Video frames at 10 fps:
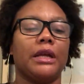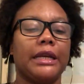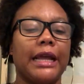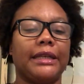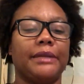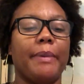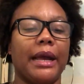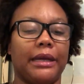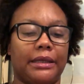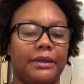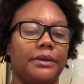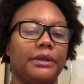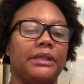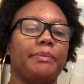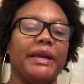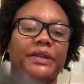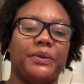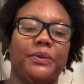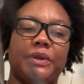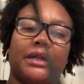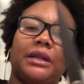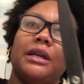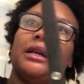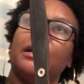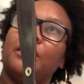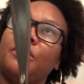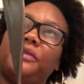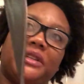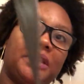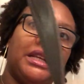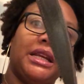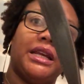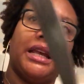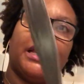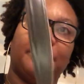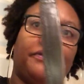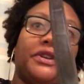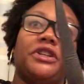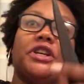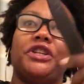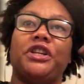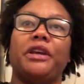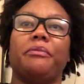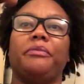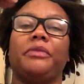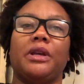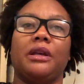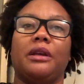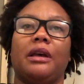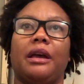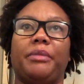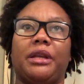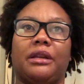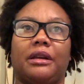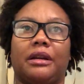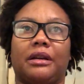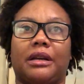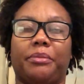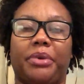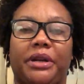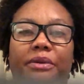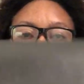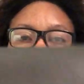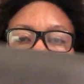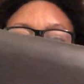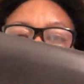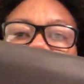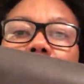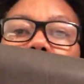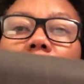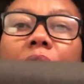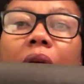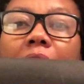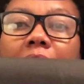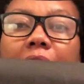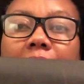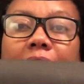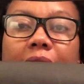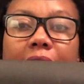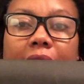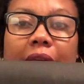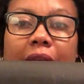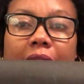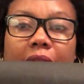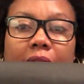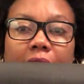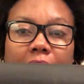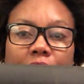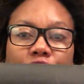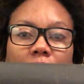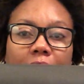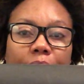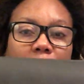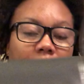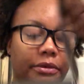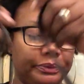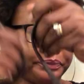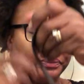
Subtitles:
dust bag. So it's by Susan, obviously vintage name, I mean a company or something. So here it is in a chocolate brown,